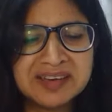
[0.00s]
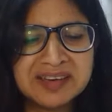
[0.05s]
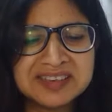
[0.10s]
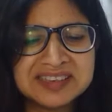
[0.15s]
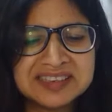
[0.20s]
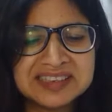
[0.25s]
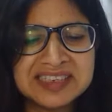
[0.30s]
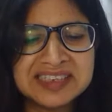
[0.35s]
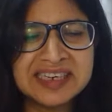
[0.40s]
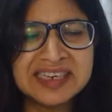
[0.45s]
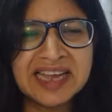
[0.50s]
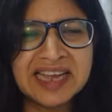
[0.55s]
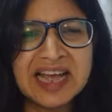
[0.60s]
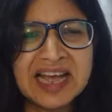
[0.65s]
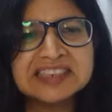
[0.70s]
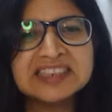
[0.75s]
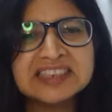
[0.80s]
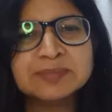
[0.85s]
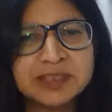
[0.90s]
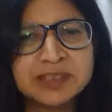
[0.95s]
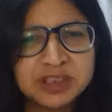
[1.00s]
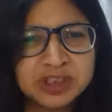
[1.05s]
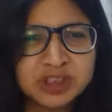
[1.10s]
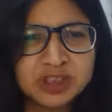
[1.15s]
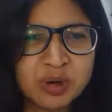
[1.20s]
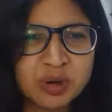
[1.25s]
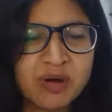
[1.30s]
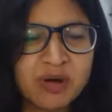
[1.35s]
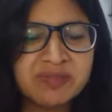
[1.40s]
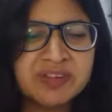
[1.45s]
seeing as
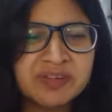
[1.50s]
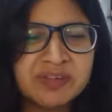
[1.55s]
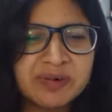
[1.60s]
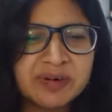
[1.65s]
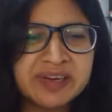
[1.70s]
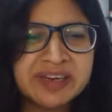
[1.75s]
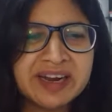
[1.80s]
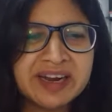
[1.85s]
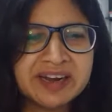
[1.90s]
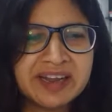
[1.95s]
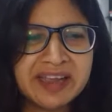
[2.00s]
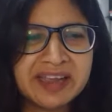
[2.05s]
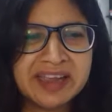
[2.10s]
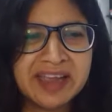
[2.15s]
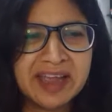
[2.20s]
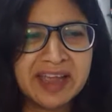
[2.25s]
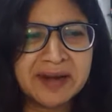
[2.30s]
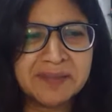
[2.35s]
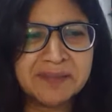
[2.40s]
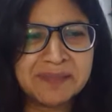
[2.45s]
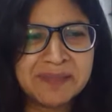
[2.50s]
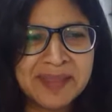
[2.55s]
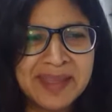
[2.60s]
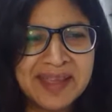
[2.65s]
much of the world that I can.